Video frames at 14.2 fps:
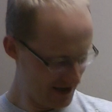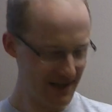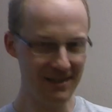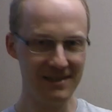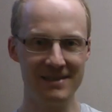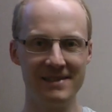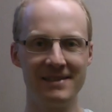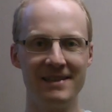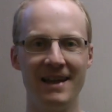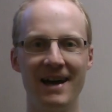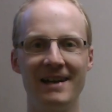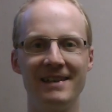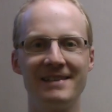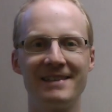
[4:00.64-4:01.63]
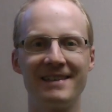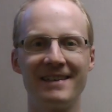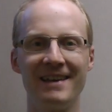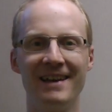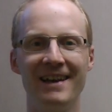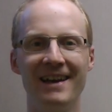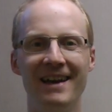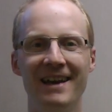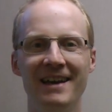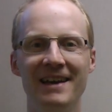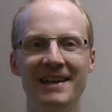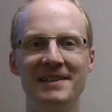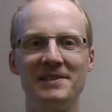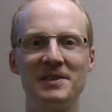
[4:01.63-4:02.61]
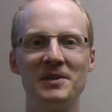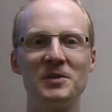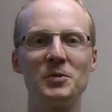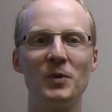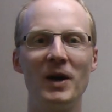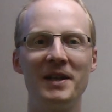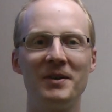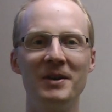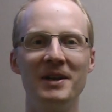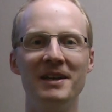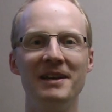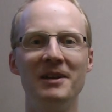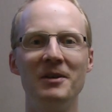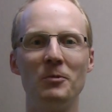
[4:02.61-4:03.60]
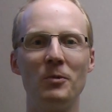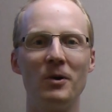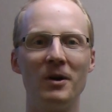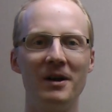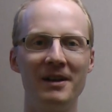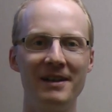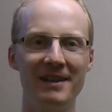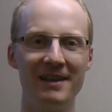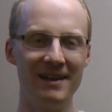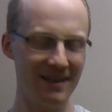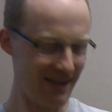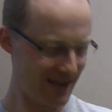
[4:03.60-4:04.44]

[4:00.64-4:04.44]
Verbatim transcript: his nice his sweater he, he wore uh,